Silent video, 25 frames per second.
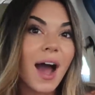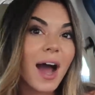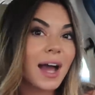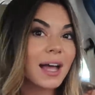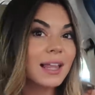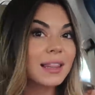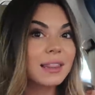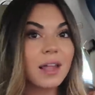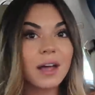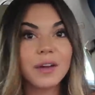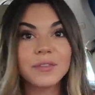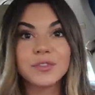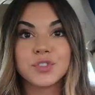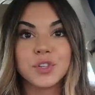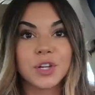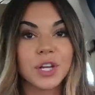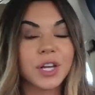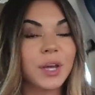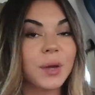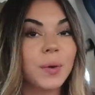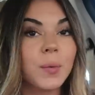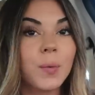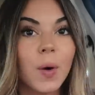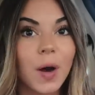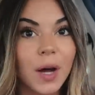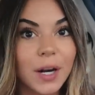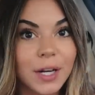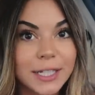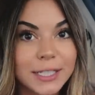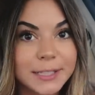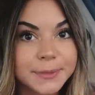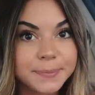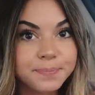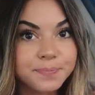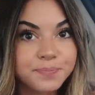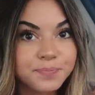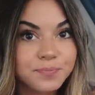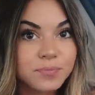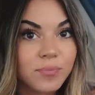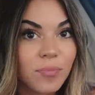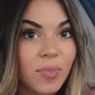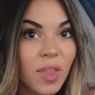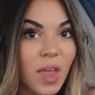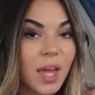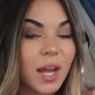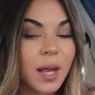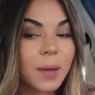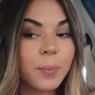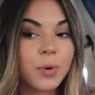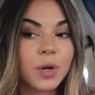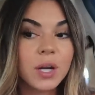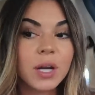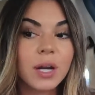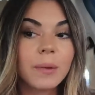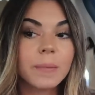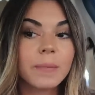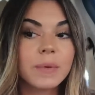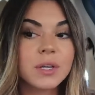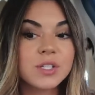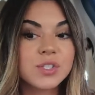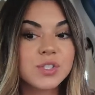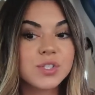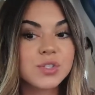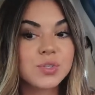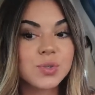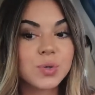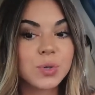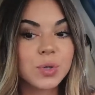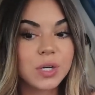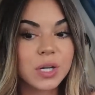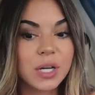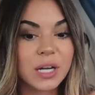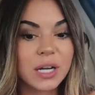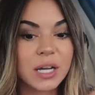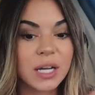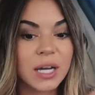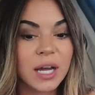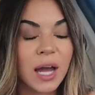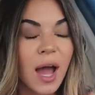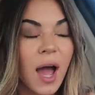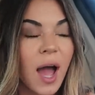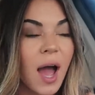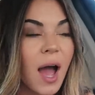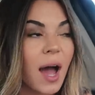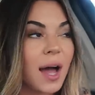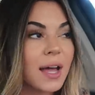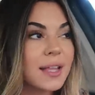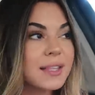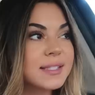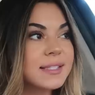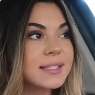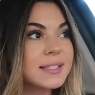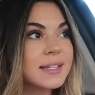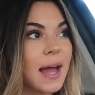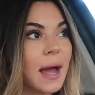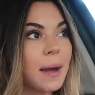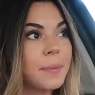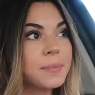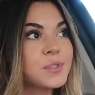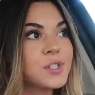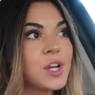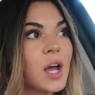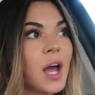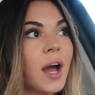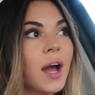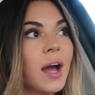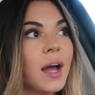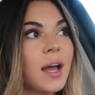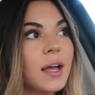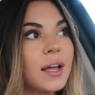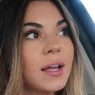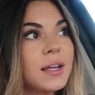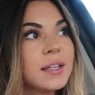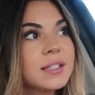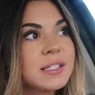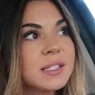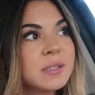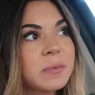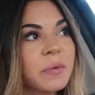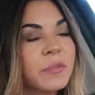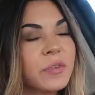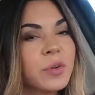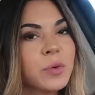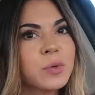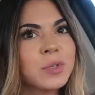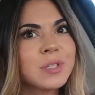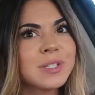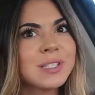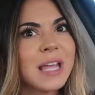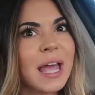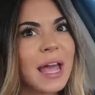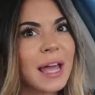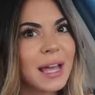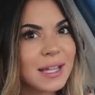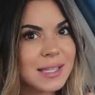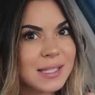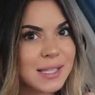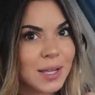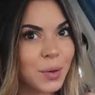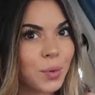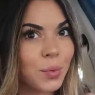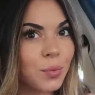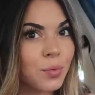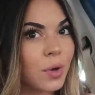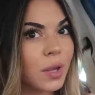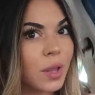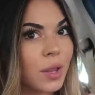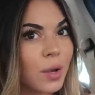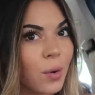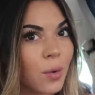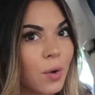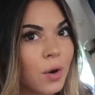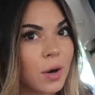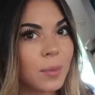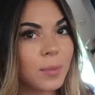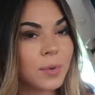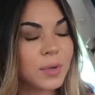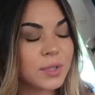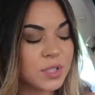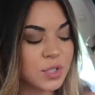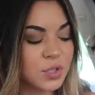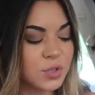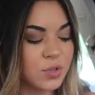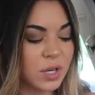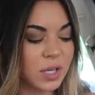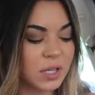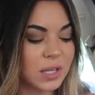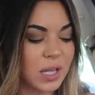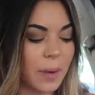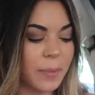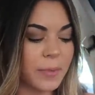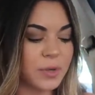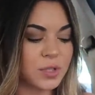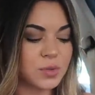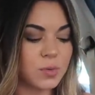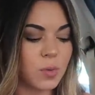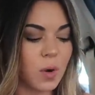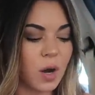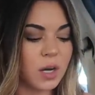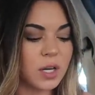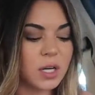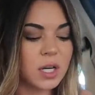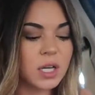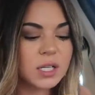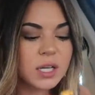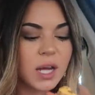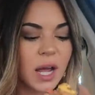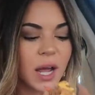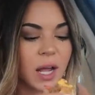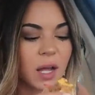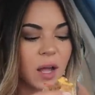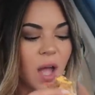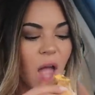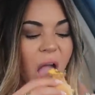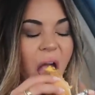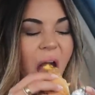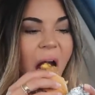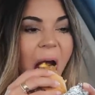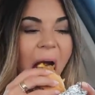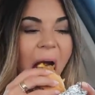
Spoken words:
I love drinking water. And I put it on my story on Snapchat, and some of you were saying it's like really horrible to drink that much water a day.